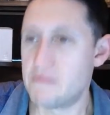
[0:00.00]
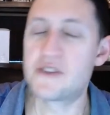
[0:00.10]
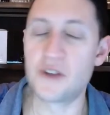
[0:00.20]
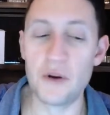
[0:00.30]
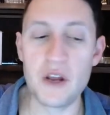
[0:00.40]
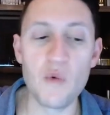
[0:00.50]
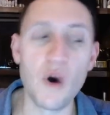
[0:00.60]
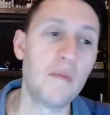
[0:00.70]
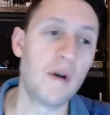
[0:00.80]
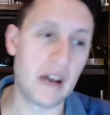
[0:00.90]
Missoni
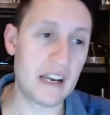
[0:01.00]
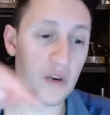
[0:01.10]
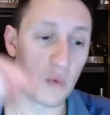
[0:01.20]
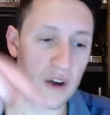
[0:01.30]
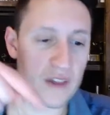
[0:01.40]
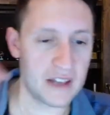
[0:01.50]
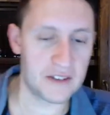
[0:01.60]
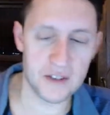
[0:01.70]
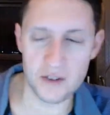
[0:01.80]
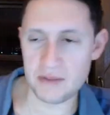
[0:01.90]
Uomo. I need to wear
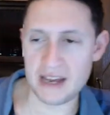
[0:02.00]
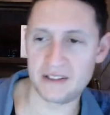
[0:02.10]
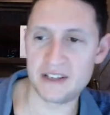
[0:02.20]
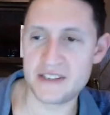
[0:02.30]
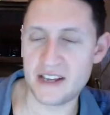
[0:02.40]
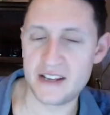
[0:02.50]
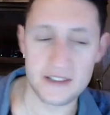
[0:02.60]
that soon, Manly Scent.